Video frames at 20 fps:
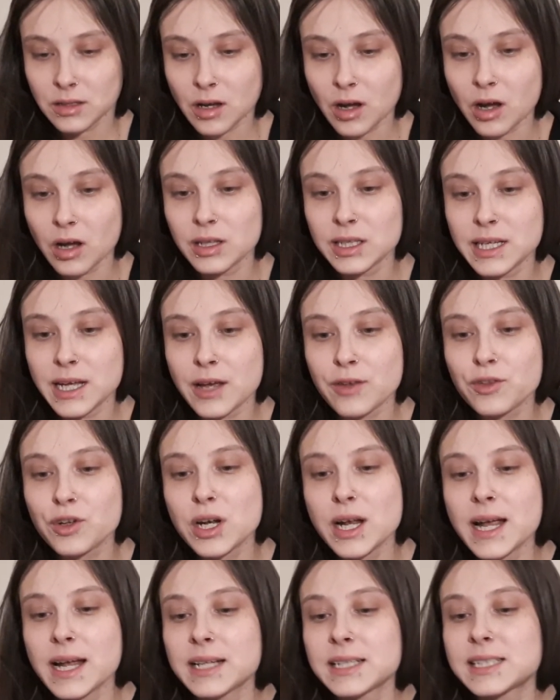On the other
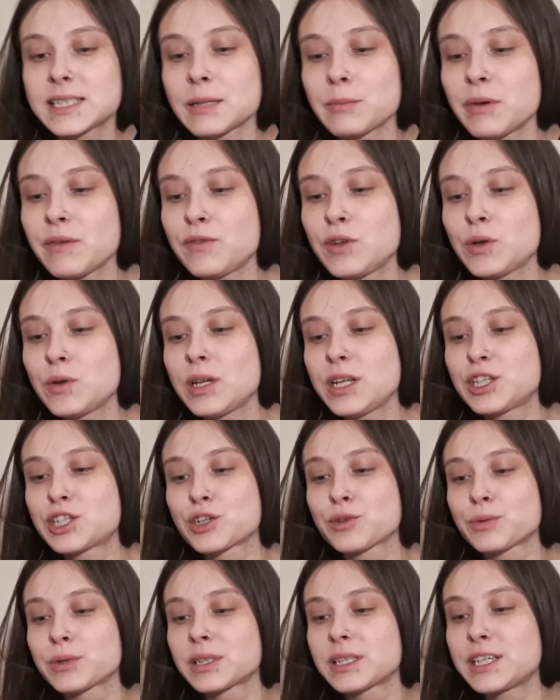hand, some of you need
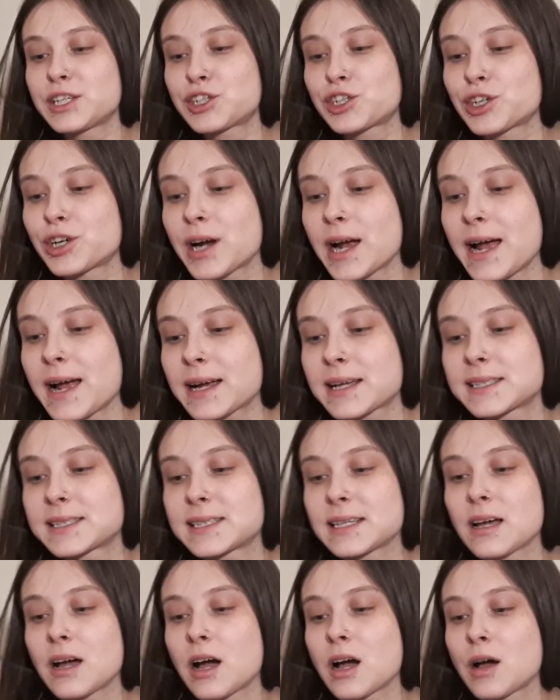to release your
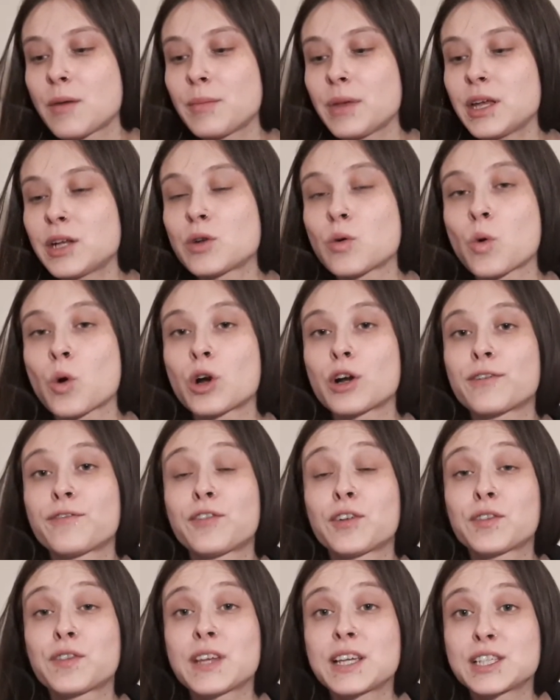ex in order
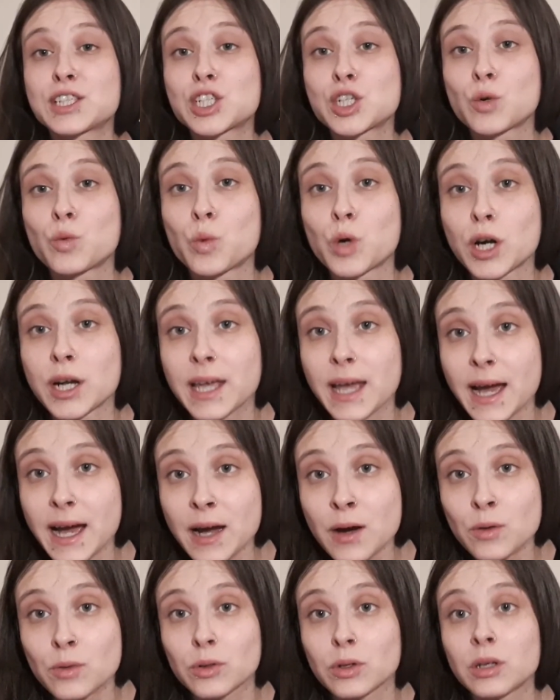for things to work
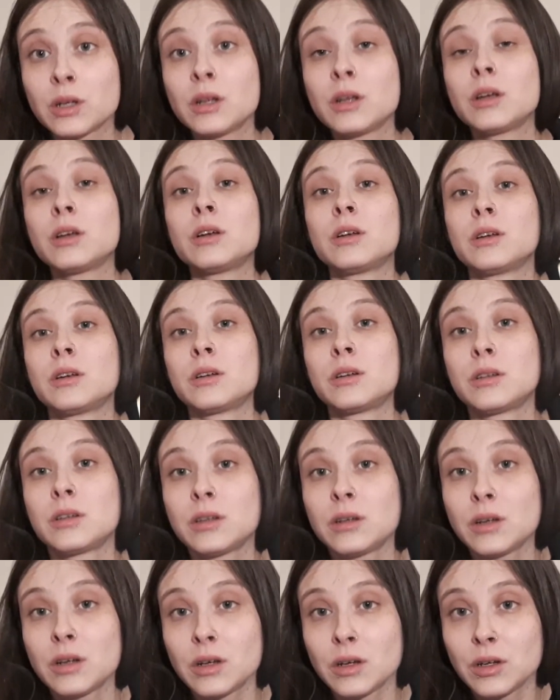out,
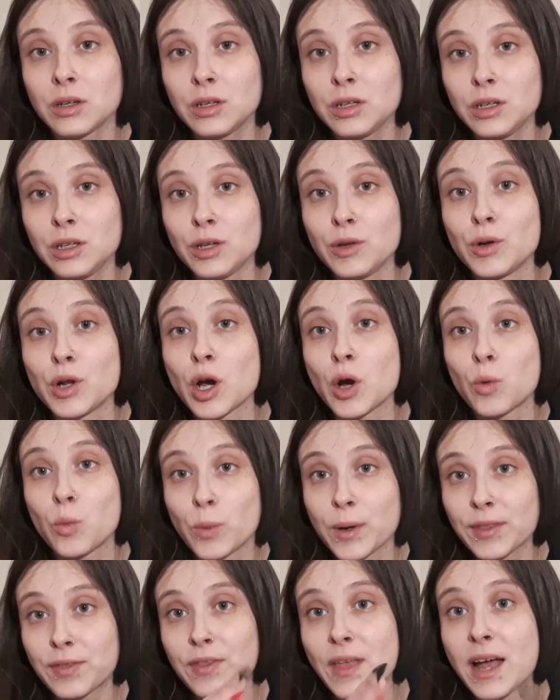you know,
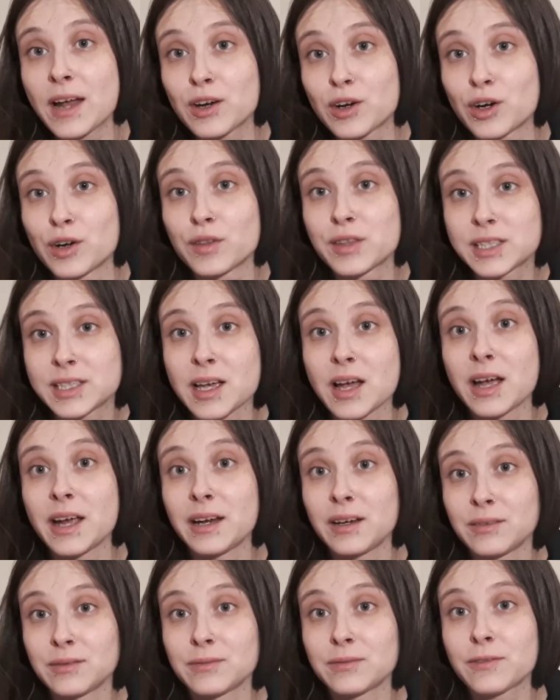with that earth
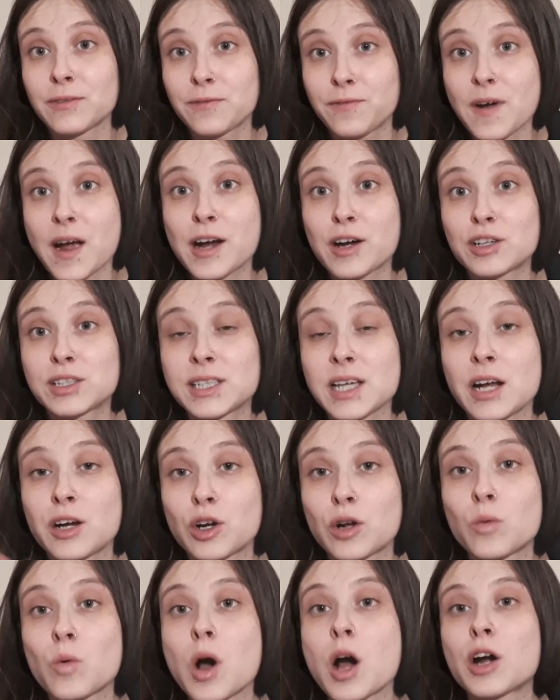sign, fire sign,
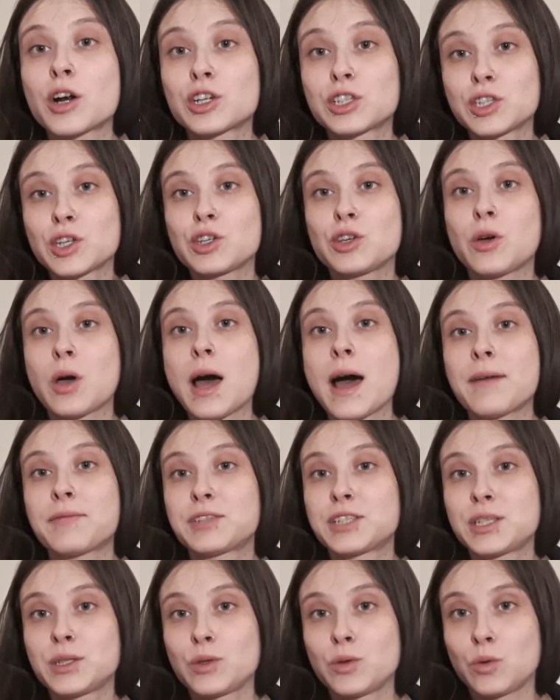or water. So you'll have
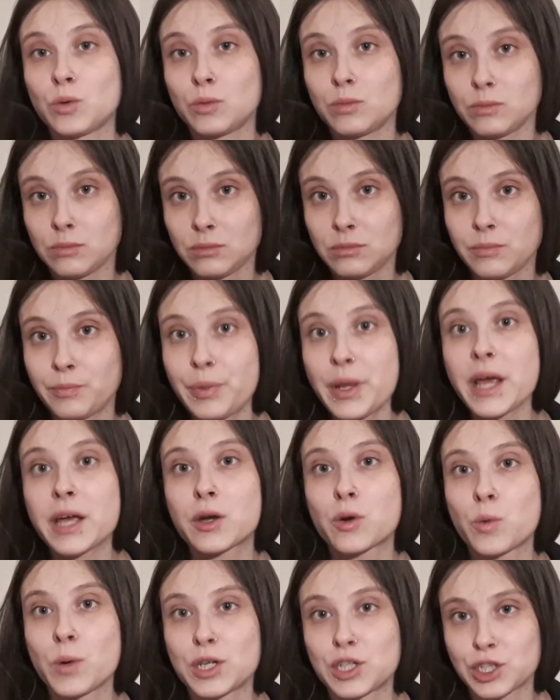to
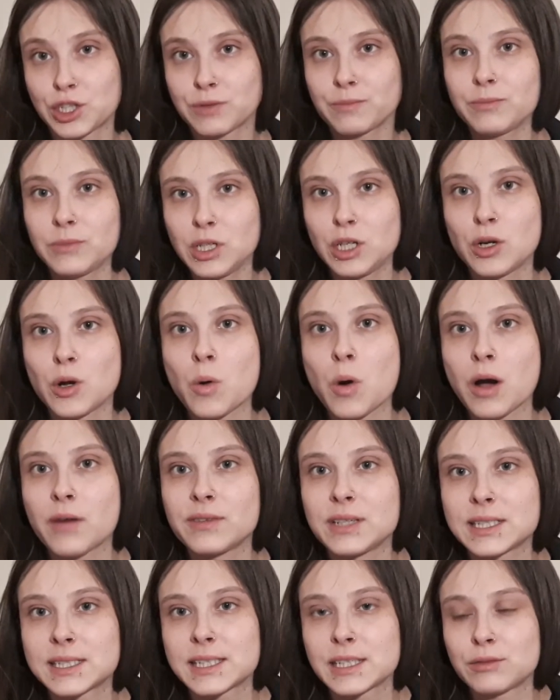pick which, you know,
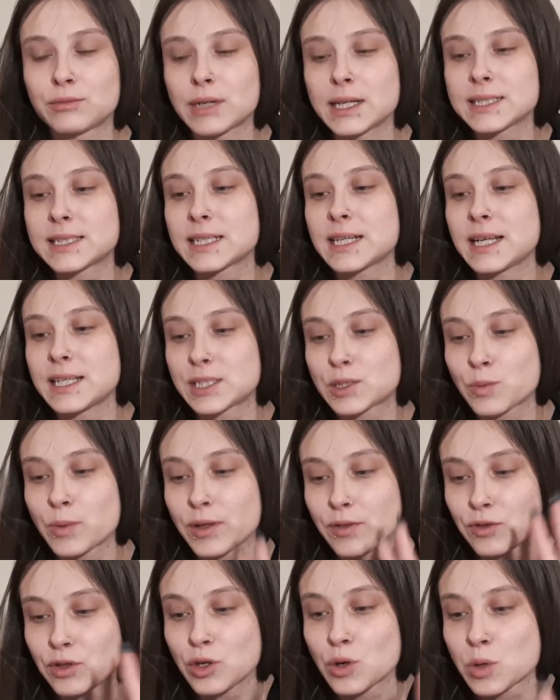obviously resonates
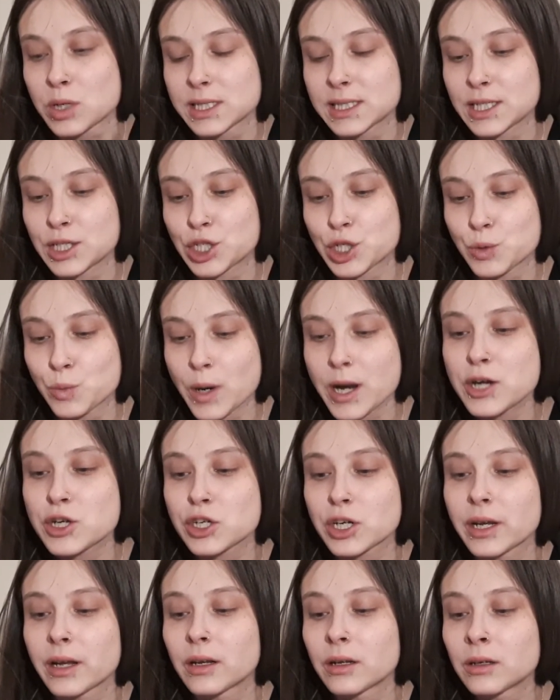with your
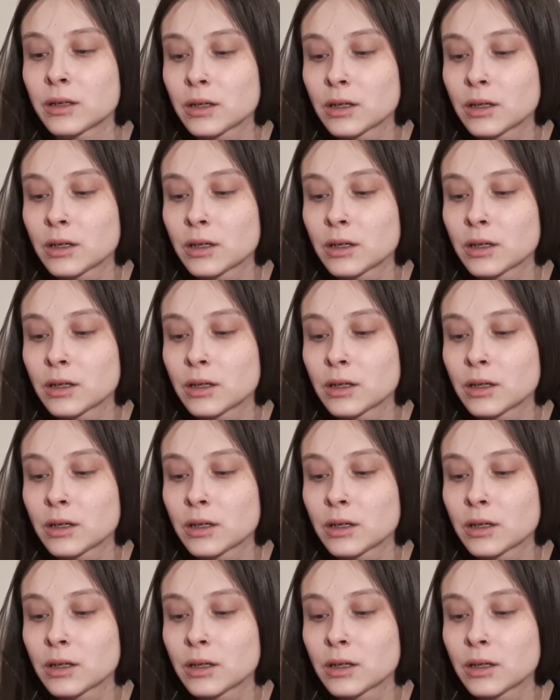situation.